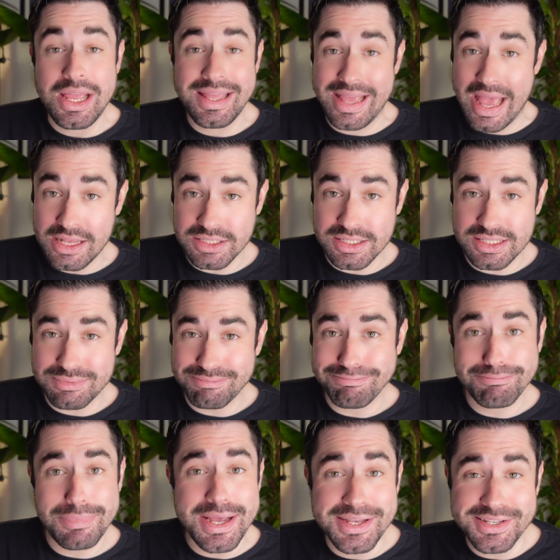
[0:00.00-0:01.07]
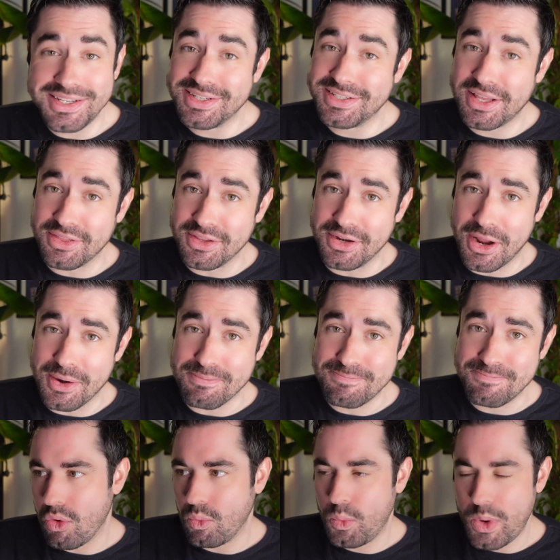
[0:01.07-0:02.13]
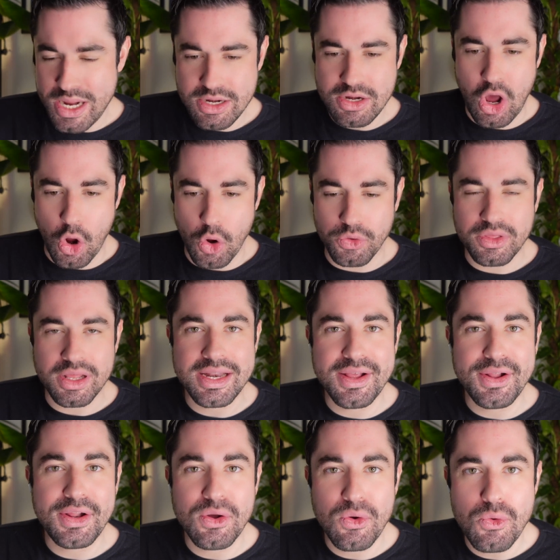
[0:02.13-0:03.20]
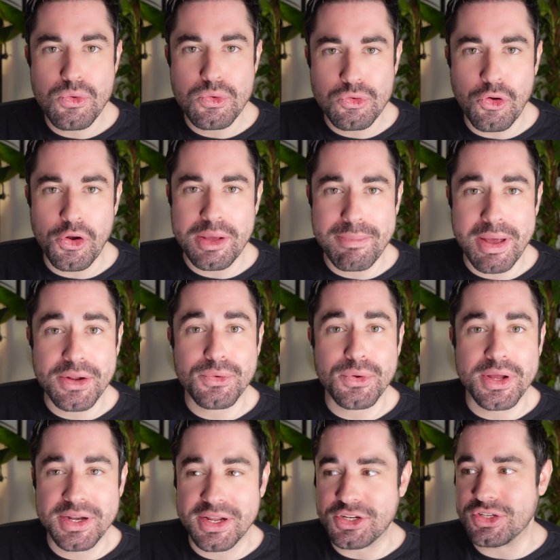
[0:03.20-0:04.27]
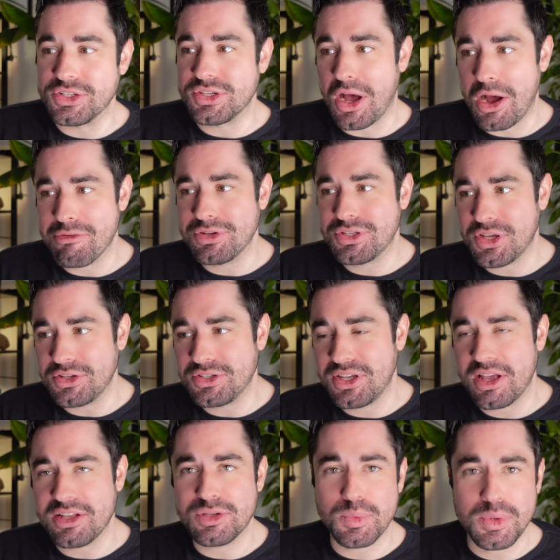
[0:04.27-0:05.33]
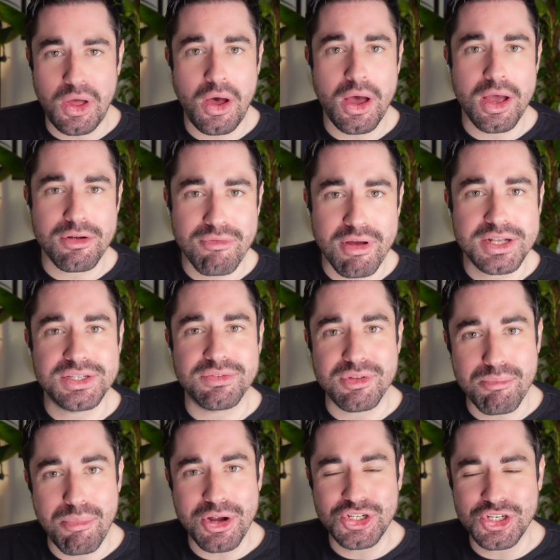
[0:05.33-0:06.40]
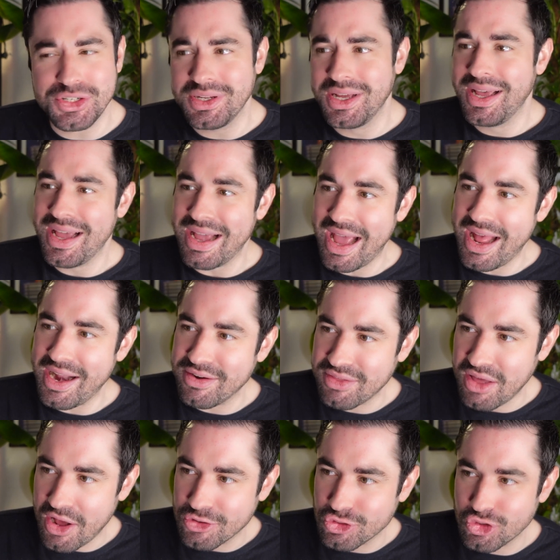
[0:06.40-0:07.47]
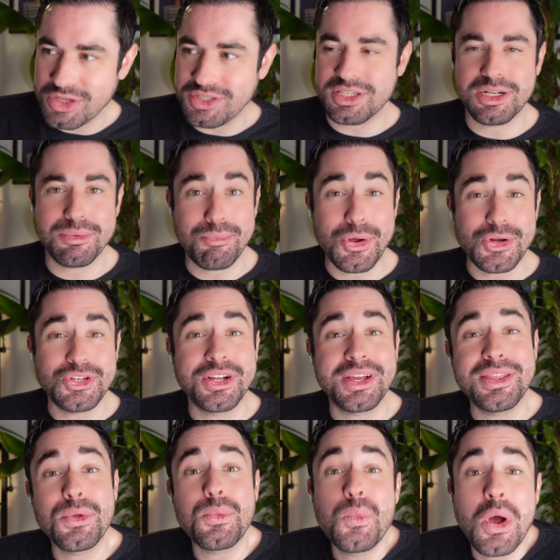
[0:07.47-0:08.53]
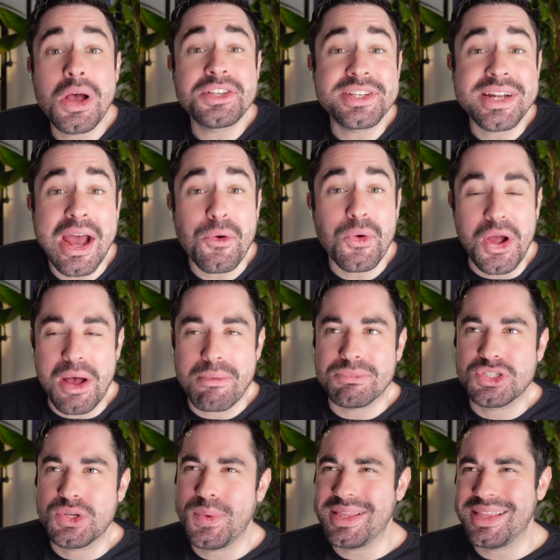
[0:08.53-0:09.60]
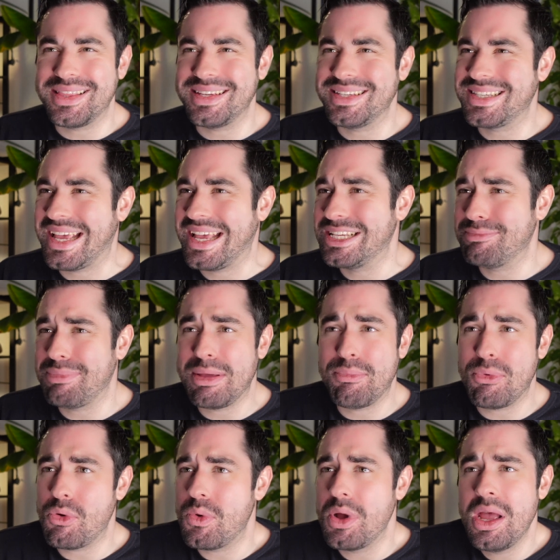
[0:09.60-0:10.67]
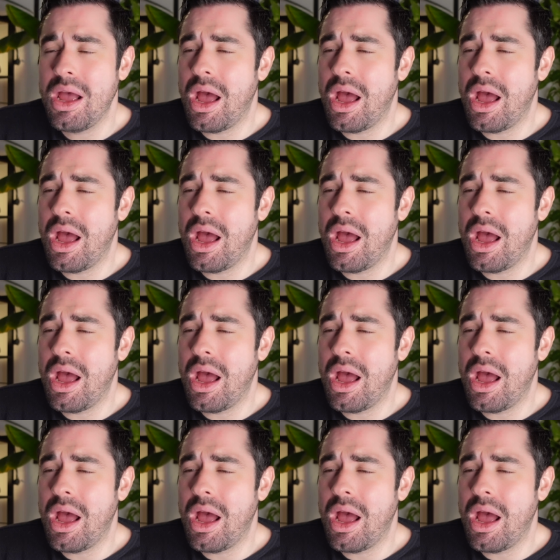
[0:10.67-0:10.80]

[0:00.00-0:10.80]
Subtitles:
Yes, but easier said than done. We know that nearly all chronic medical conditions are associated with higher rates of depression, and that untreated depression can then worsen outcomes. So whether this is people